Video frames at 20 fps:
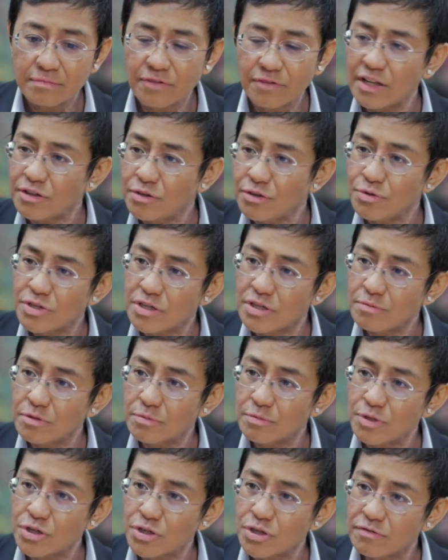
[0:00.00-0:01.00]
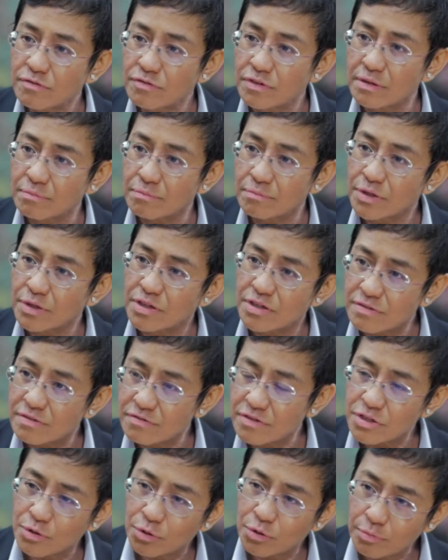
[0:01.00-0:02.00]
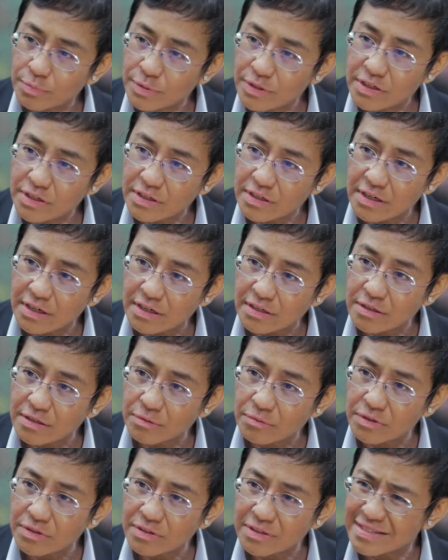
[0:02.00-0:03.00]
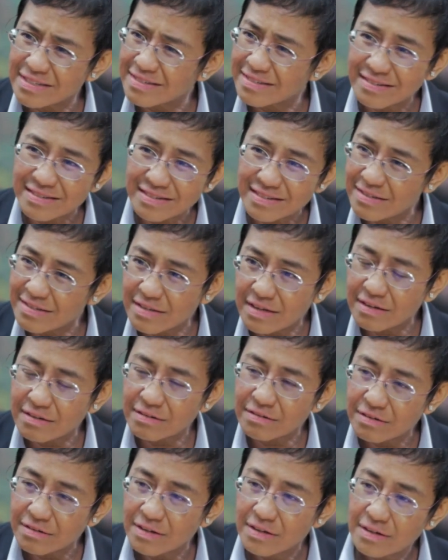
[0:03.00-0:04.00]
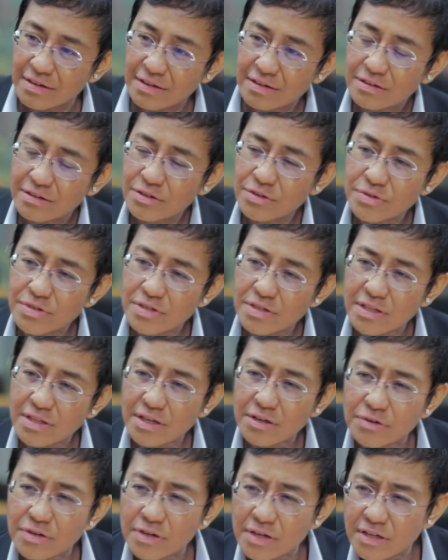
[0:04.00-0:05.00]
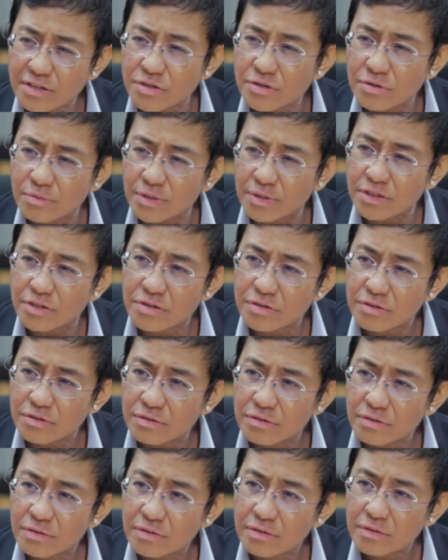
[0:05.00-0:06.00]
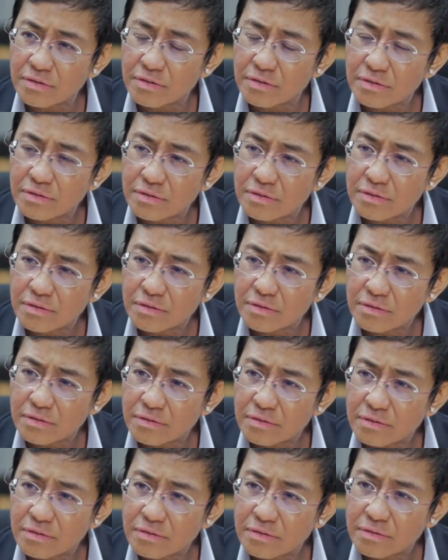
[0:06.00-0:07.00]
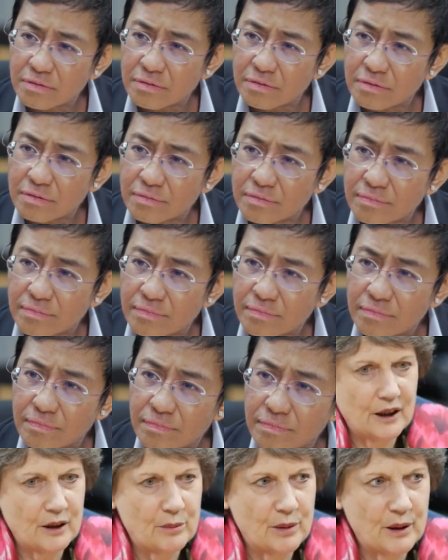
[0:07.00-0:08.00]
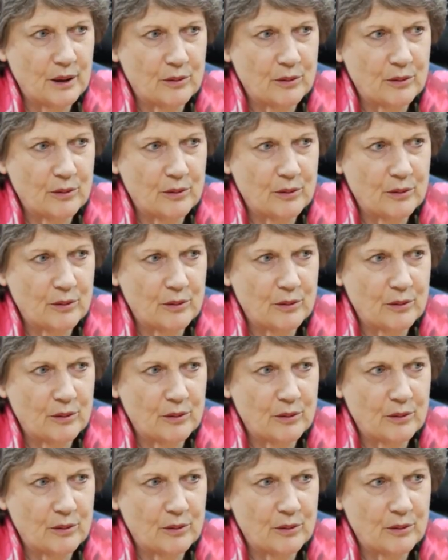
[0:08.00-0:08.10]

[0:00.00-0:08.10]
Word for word: values seem to be shifting because of this globally connecting world. Is is that you see that or not so well, uh, when I meet young